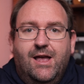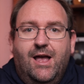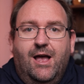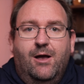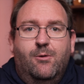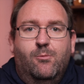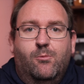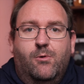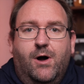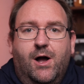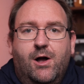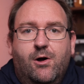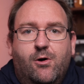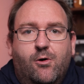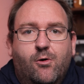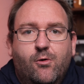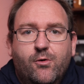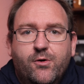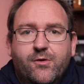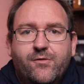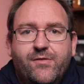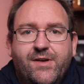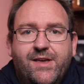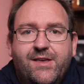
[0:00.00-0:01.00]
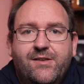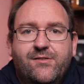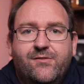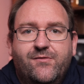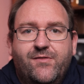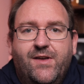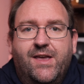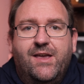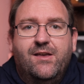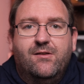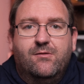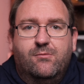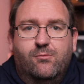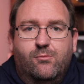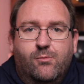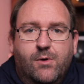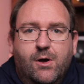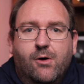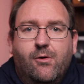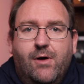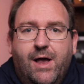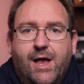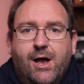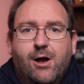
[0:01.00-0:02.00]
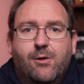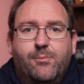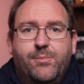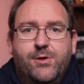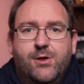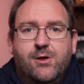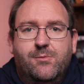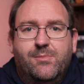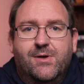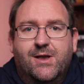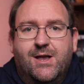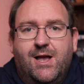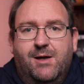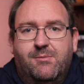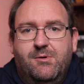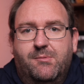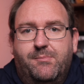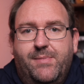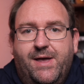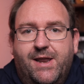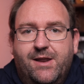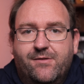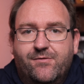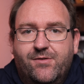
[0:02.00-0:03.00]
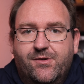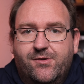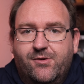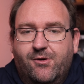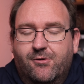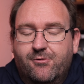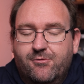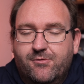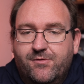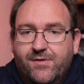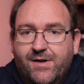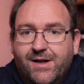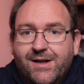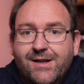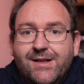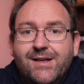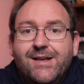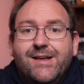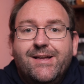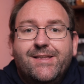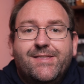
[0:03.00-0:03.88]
And while all of these things will help you become a better photographer,